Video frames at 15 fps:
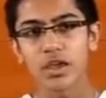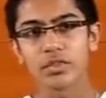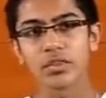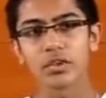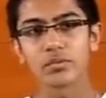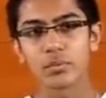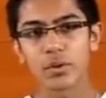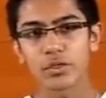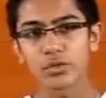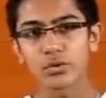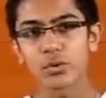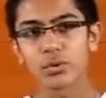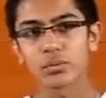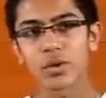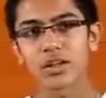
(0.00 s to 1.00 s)
they've been
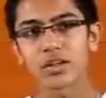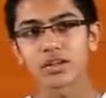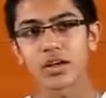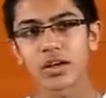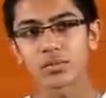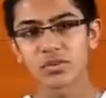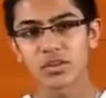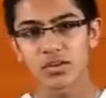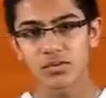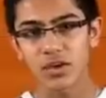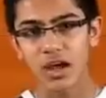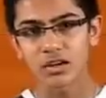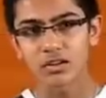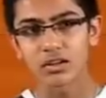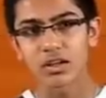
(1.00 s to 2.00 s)
through it many times, they've
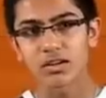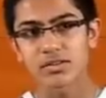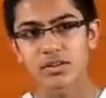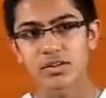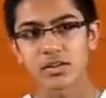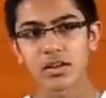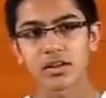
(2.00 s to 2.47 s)
analyzed it,